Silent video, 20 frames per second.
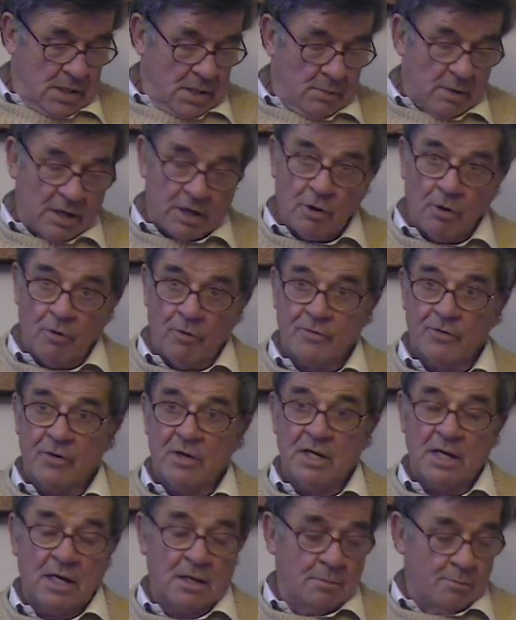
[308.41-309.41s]
my co-author
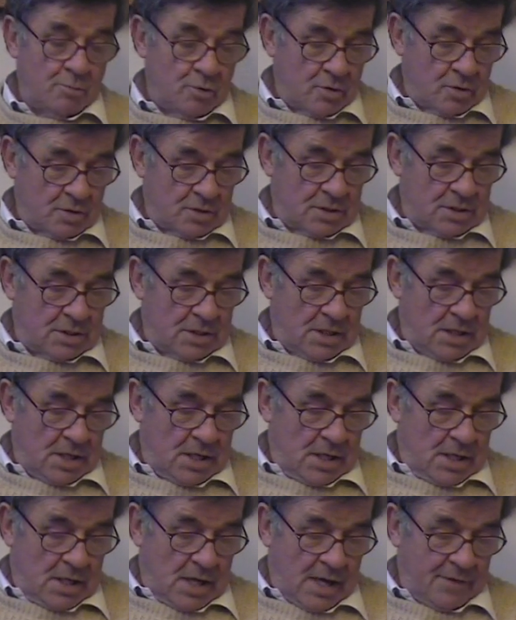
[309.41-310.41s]
in other books.
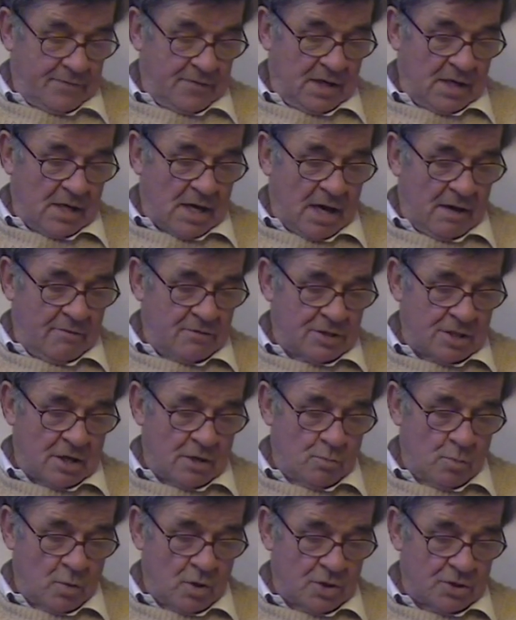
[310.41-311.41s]
I think Ivor's
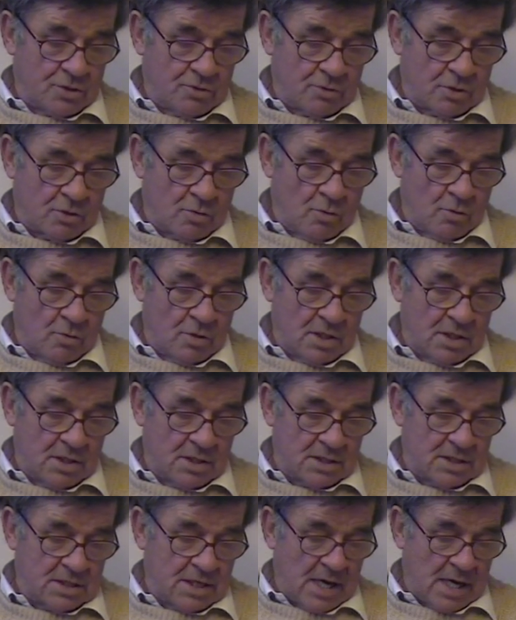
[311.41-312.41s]
own words recorded at the
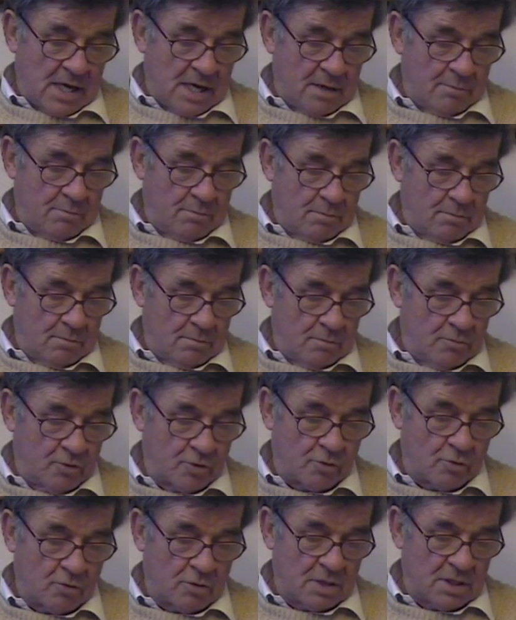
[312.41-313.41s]
time
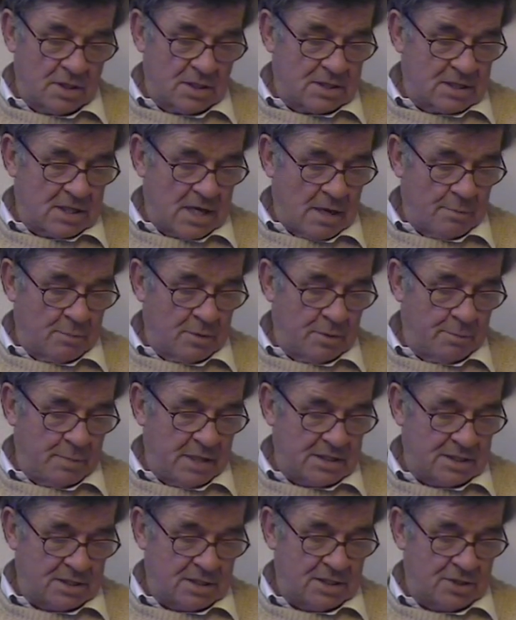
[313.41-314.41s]
are the
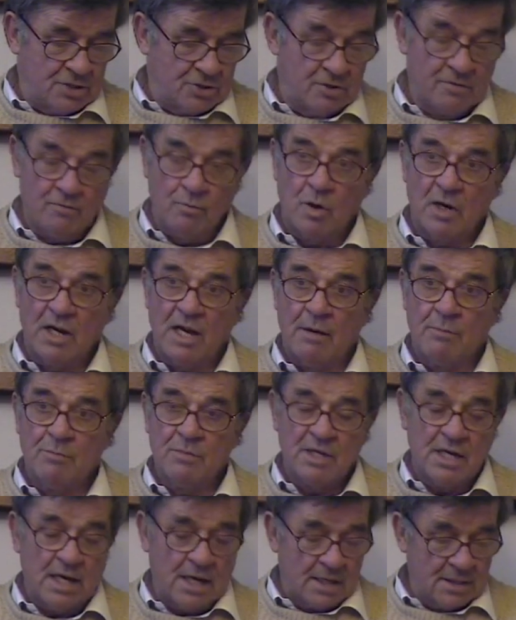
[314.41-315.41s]
best history of what
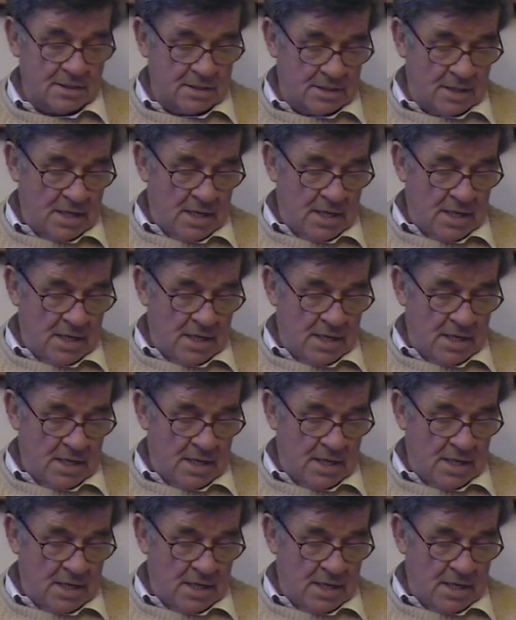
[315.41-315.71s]
happened next.